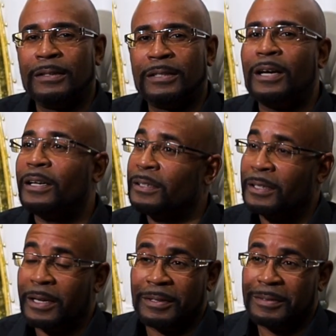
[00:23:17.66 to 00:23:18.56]
Ty,
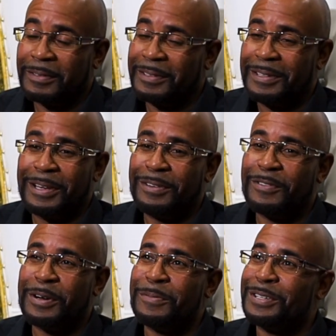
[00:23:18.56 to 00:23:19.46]
thank you
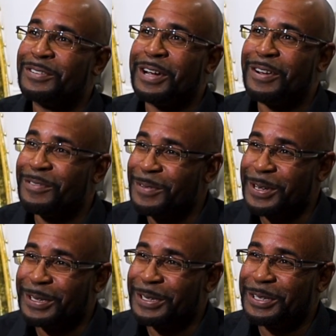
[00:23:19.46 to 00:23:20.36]
very much for having me
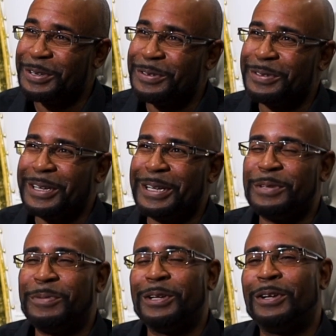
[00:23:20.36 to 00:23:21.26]
on the show.
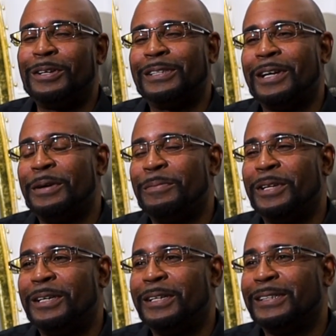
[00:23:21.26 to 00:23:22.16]
It's been a long time,
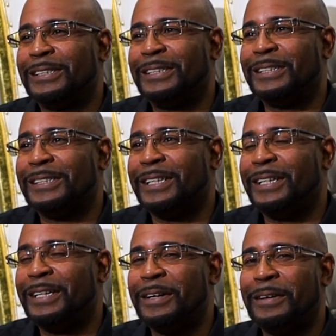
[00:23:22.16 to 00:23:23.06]
and I'd like to just
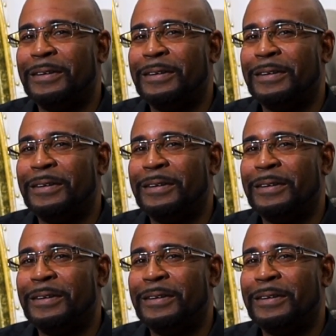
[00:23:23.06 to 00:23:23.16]
say